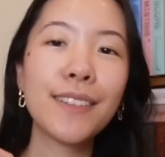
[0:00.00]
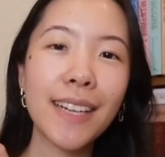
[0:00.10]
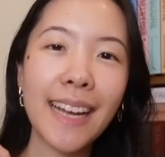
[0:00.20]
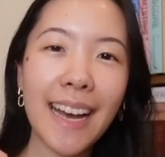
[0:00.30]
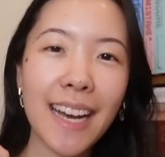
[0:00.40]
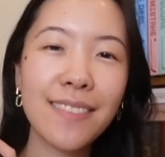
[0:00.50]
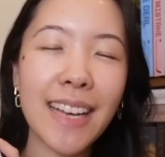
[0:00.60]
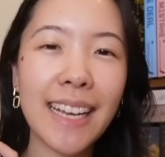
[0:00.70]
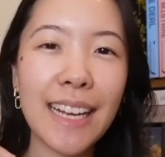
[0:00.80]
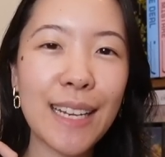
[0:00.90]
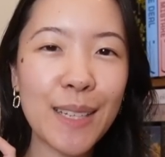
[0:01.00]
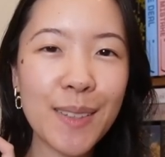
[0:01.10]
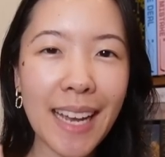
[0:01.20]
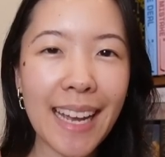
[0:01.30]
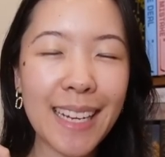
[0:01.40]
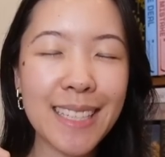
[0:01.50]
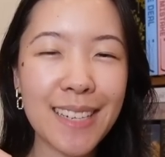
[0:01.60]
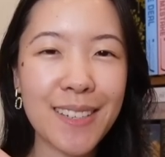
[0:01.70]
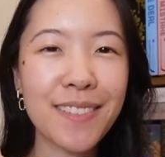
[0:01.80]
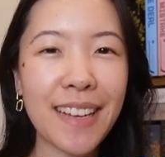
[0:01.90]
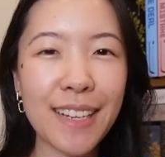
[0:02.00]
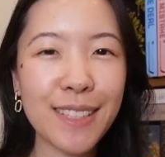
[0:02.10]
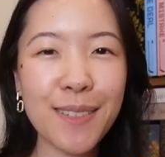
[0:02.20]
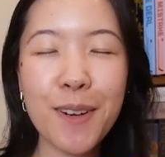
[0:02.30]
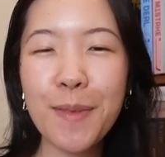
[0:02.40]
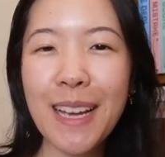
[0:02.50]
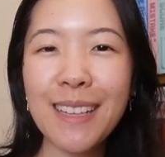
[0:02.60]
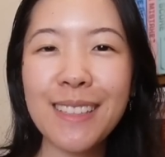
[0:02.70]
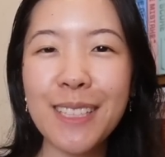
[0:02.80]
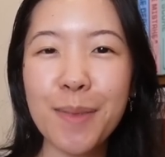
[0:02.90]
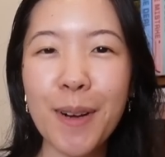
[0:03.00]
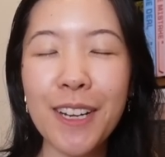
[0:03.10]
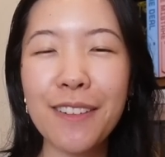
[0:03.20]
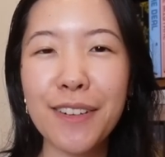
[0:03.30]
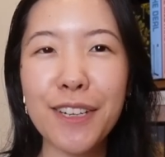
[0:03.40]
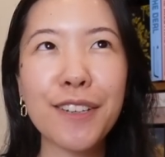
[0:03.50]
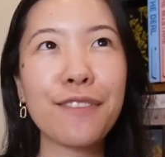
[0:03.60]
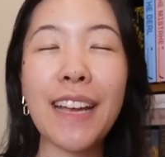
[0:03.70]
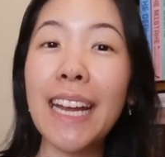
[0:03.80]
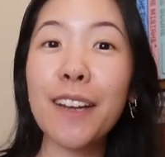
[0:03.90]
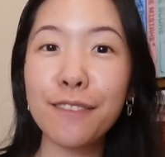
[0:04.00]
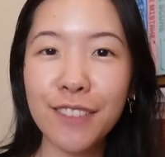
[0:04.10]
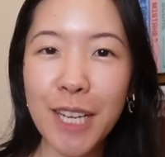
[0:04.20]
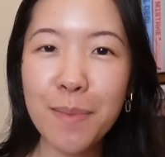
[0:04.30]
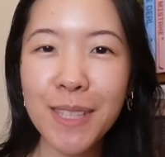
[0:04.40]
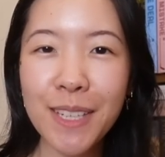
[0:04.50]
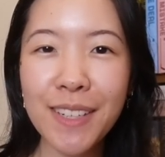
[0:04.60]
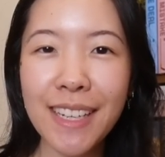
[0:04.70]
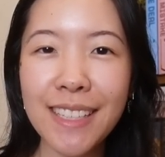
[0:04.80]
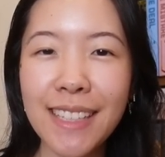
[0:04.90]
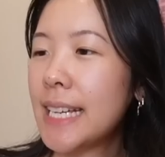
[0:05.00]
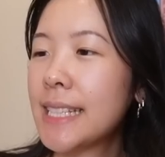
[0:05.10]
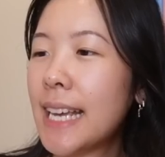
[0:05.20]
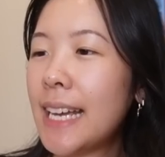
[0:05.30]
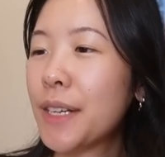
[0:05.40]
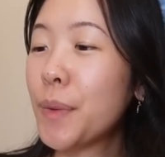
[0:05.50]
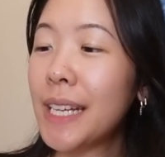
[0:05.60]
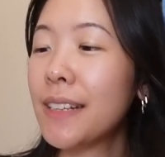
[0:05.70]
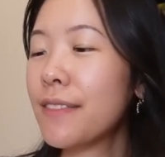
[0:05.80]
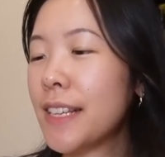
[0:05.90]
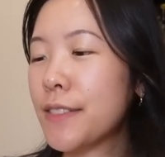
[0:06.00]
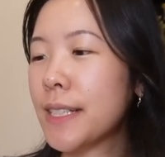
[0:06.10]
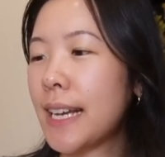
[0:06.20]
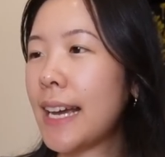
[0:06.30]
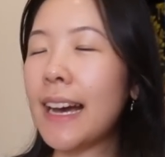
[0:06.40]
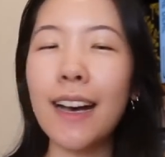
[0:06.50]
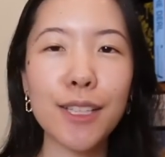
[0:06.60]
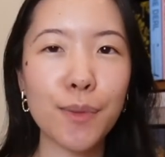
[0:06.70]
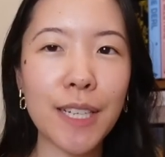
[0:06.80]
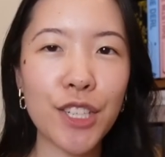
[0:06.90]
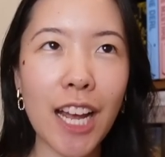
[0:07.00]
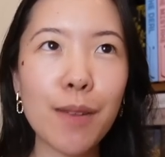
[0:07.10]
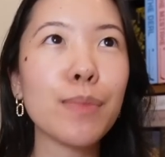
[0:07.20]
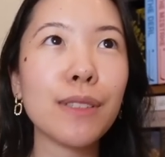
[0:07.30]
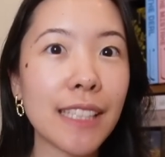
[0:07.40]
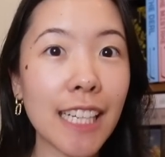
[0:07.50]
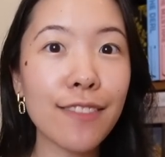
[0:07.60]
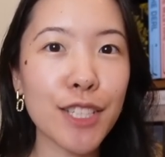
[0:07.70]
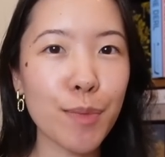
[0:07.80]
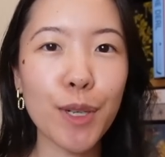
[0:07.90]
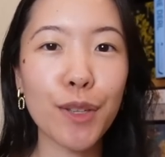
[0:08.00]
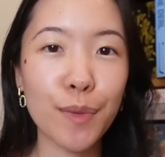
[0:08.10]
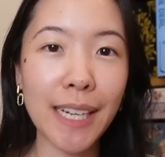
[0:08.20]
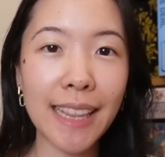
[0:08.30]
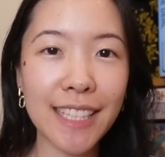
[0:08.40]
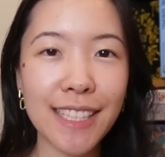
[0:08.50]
Here I have a new Kay Tucker fantasy romance. It's part of her Fate and Flame series. It's a Queen of Thieves and Chaos, which I believe is book 3 in the